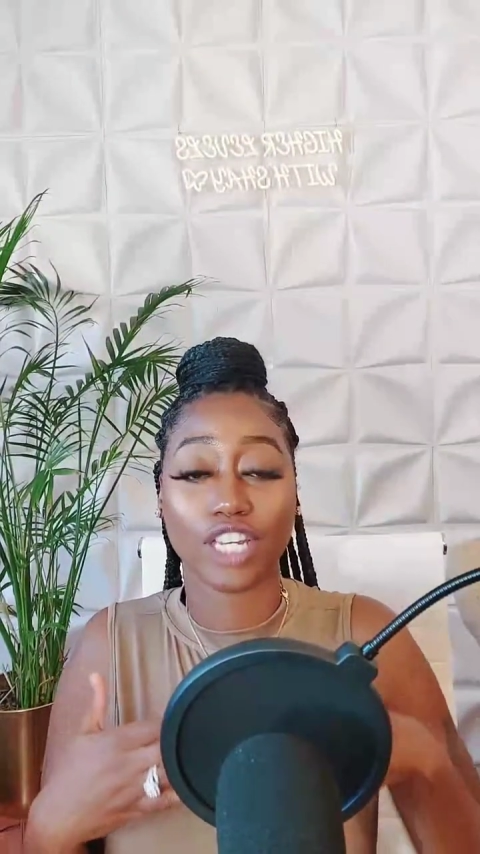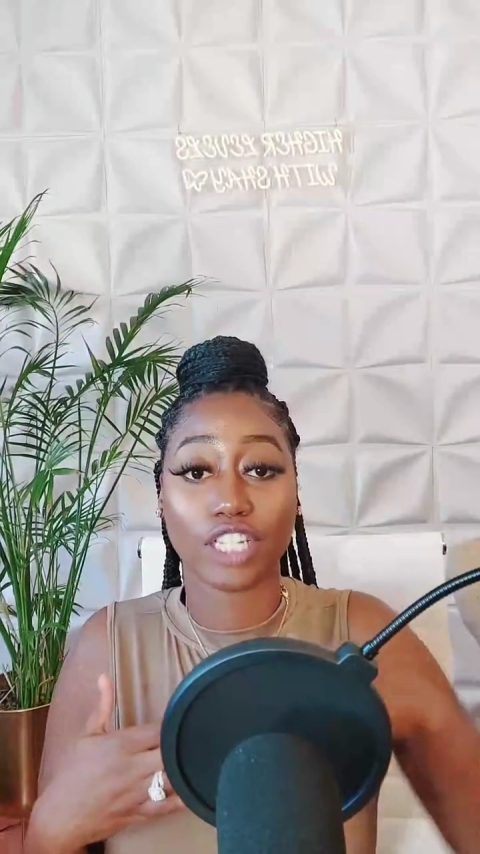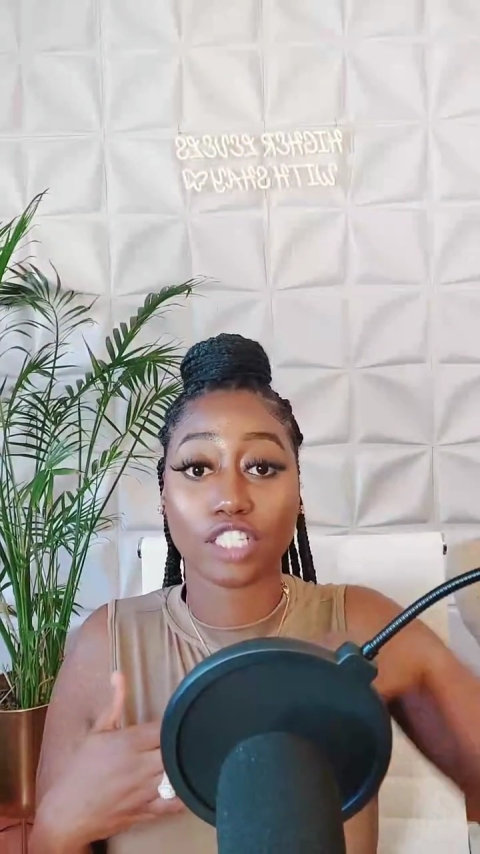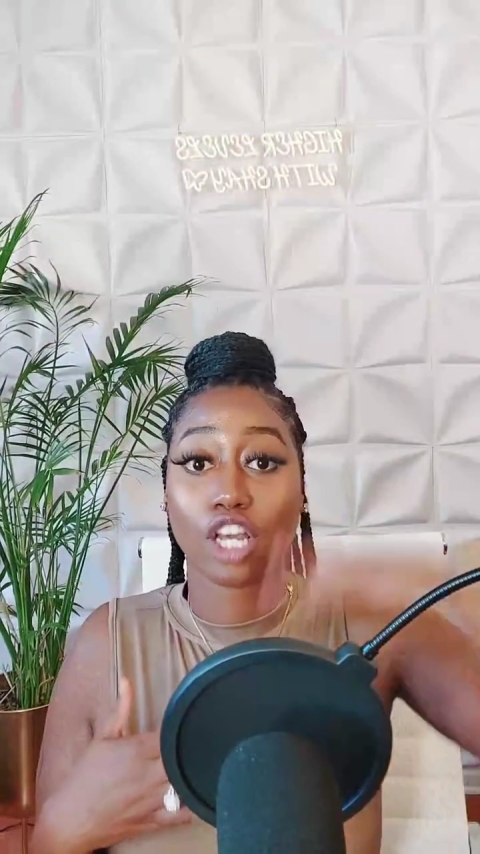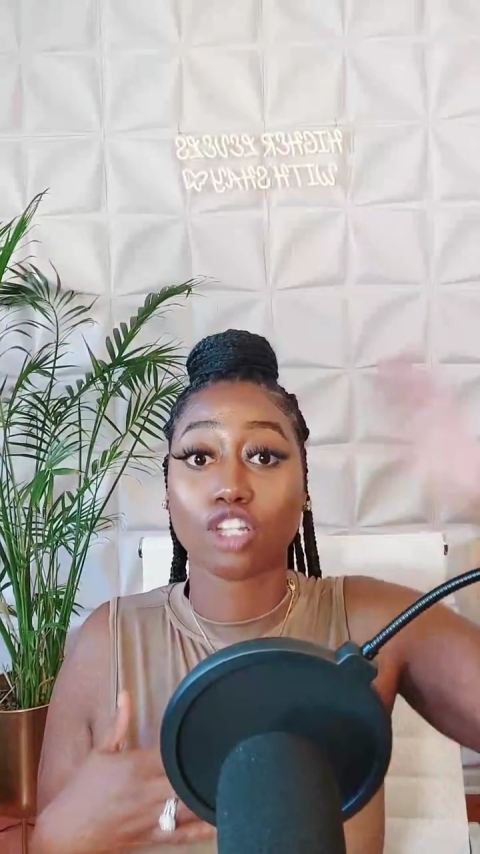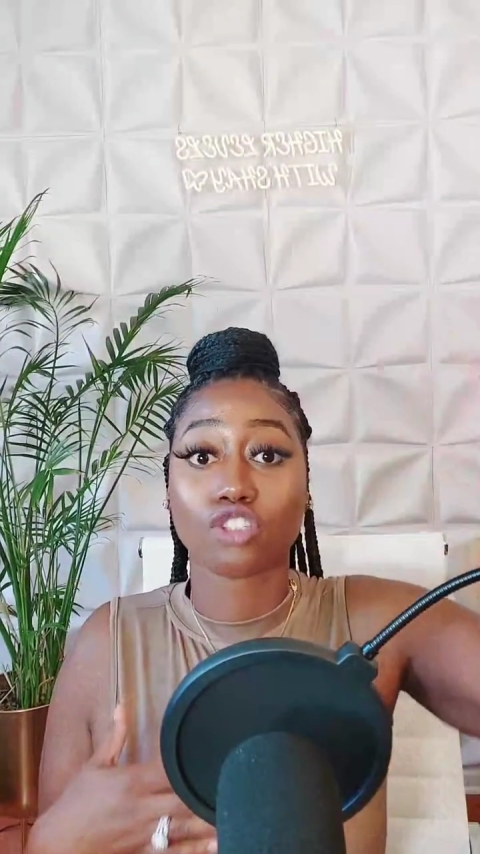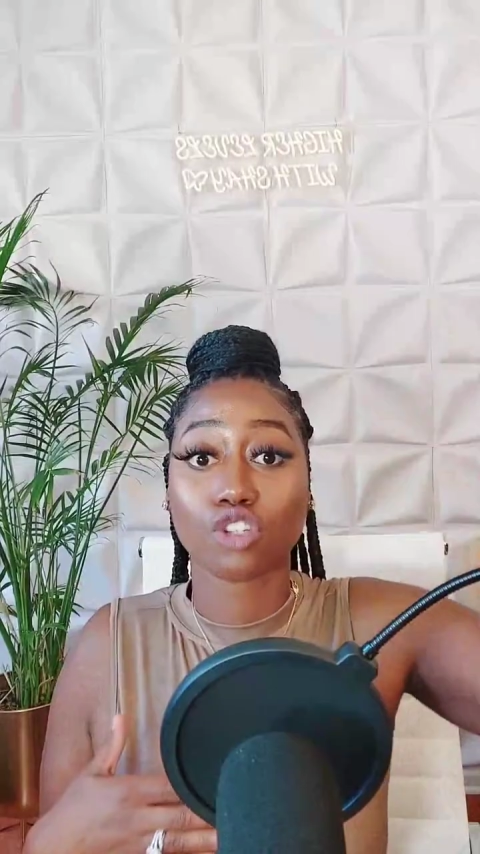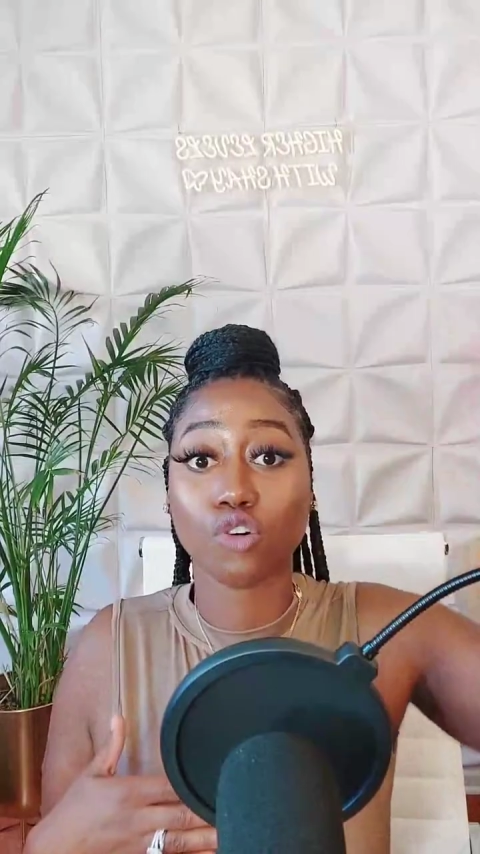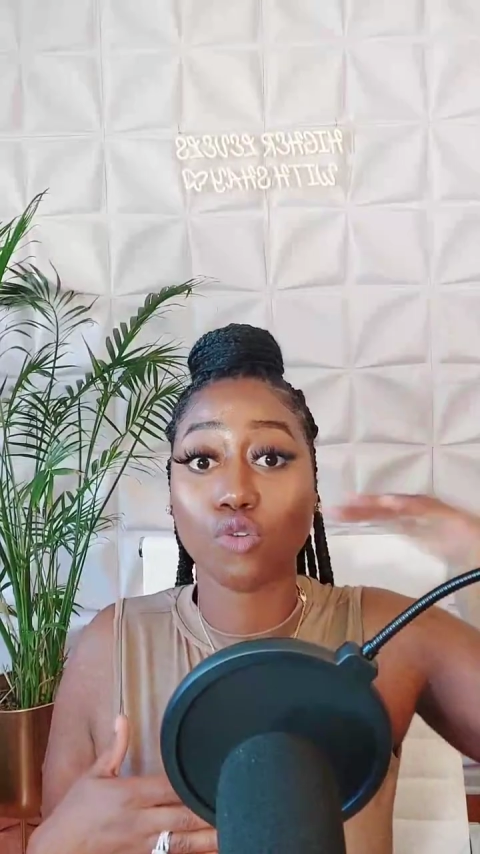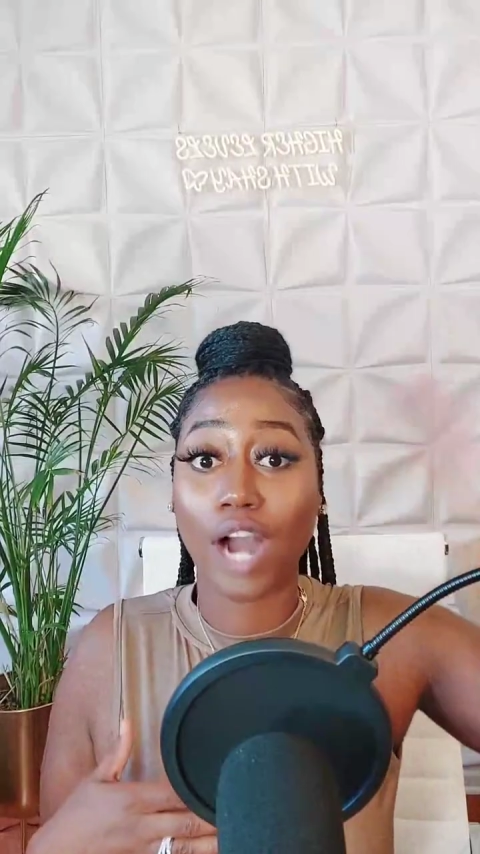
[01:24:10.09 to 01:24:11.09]
is
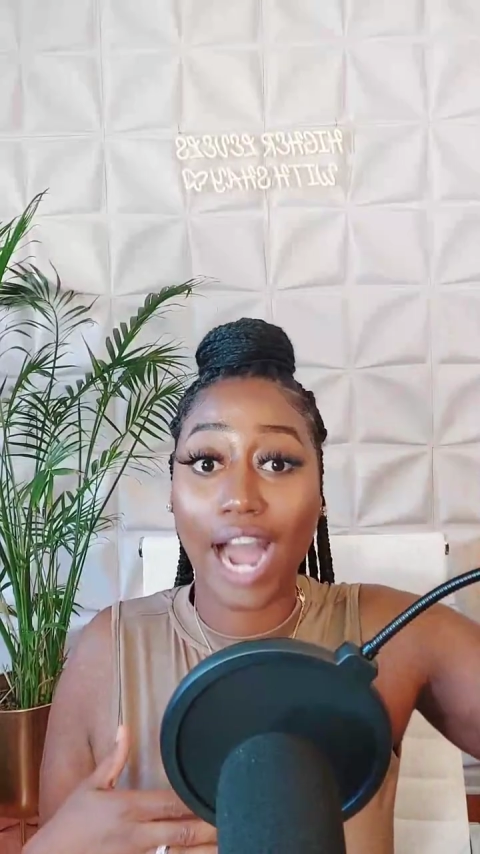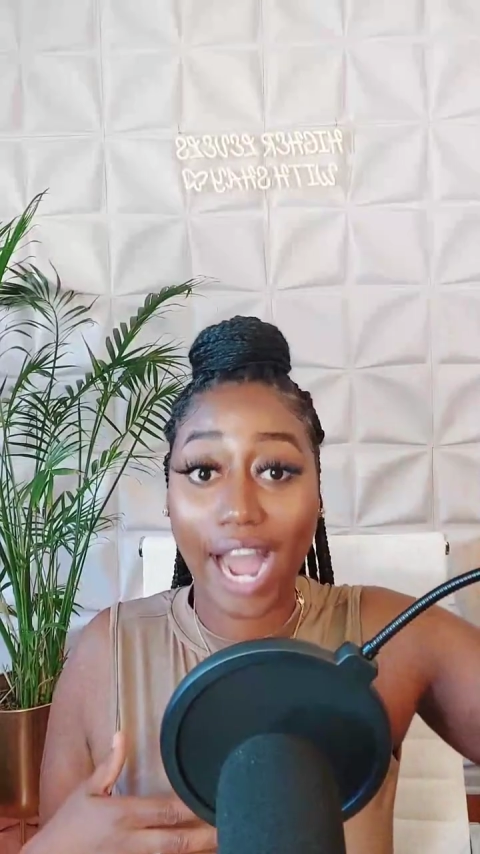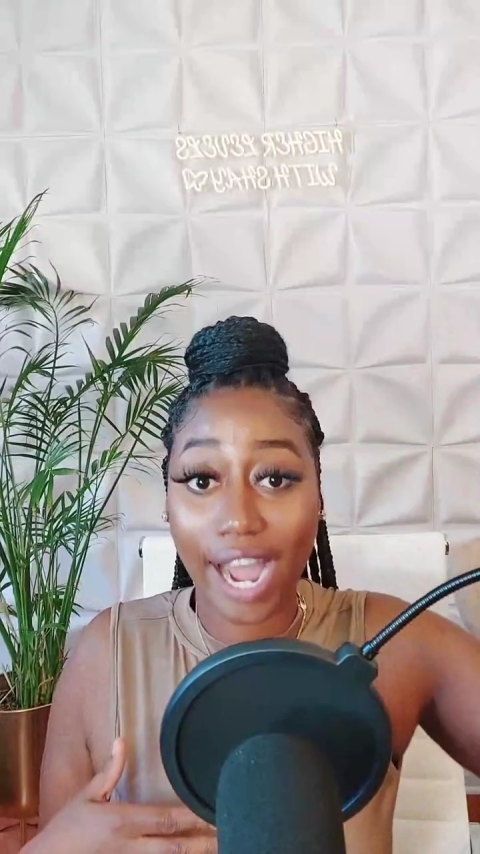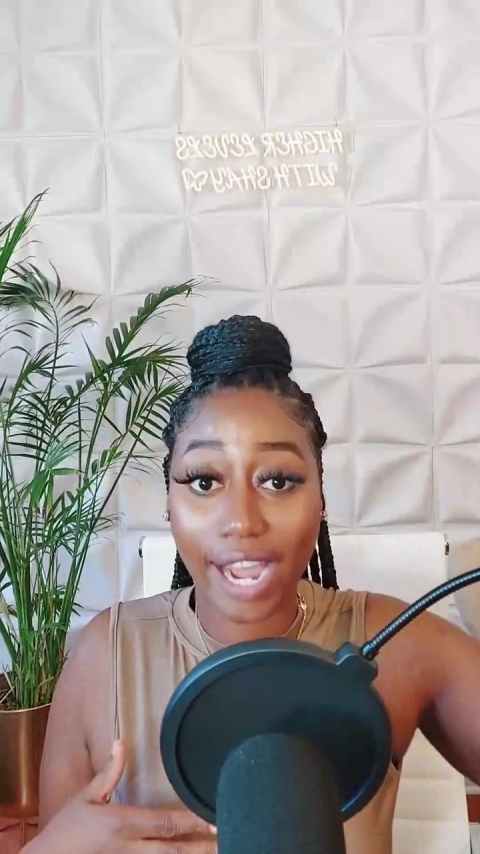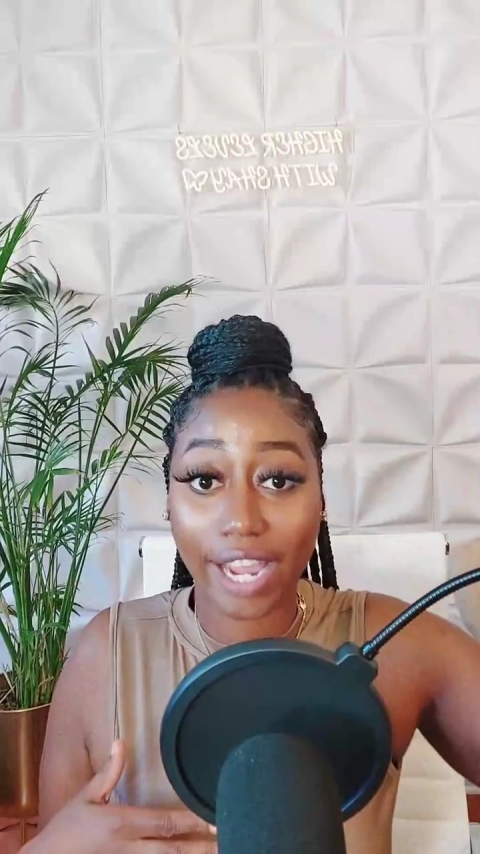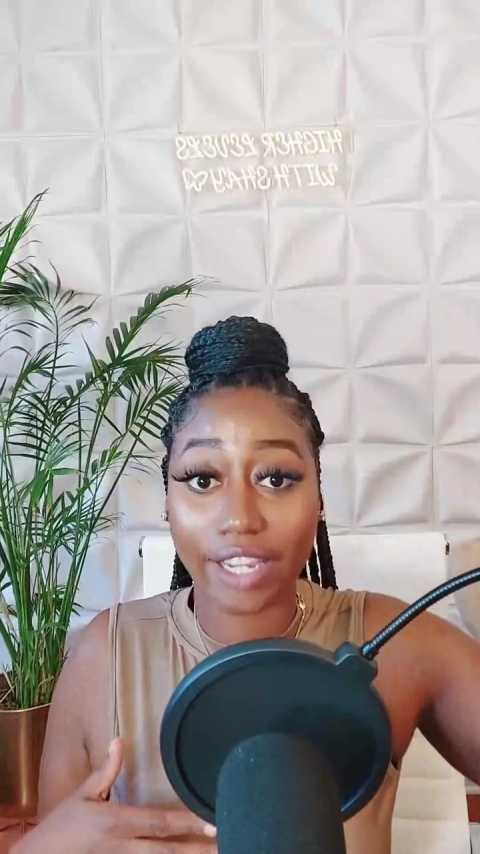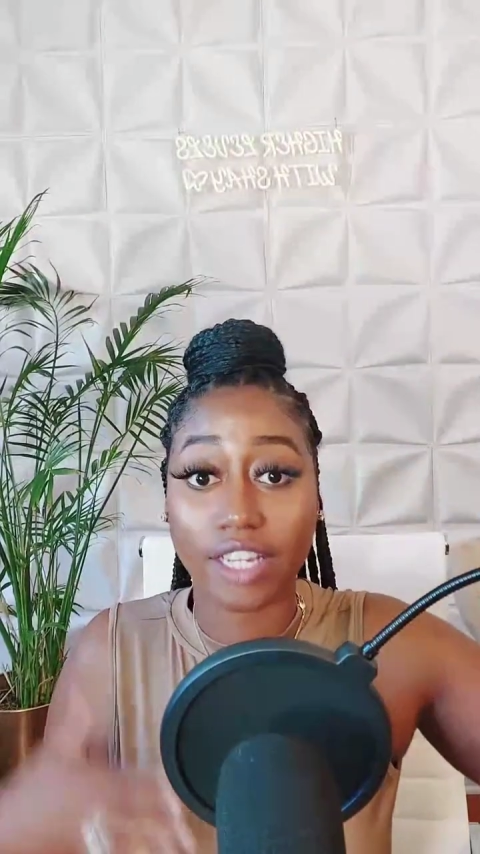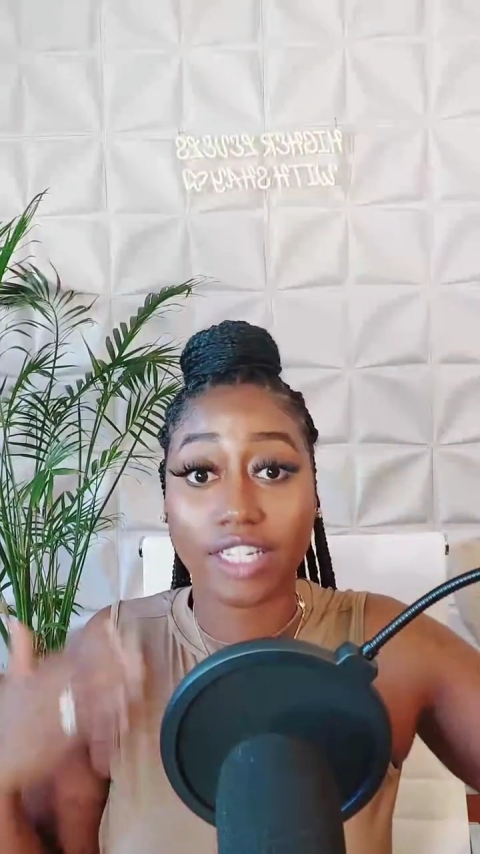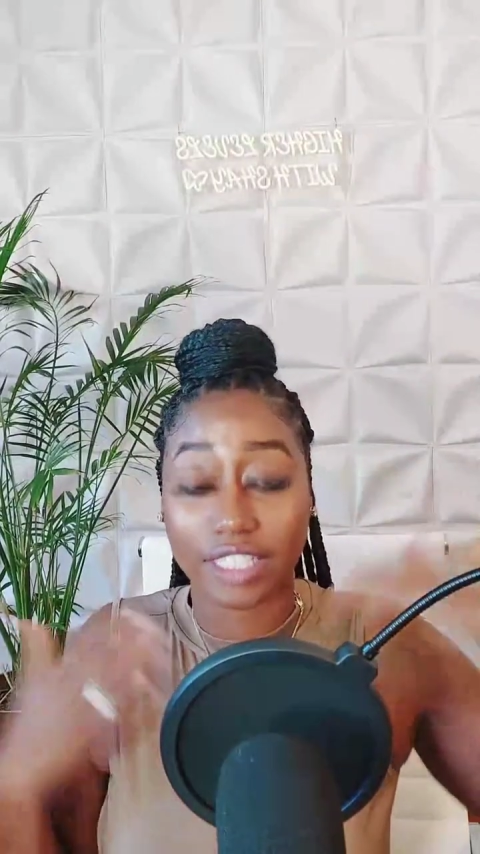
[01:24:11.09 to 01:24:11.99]
too high,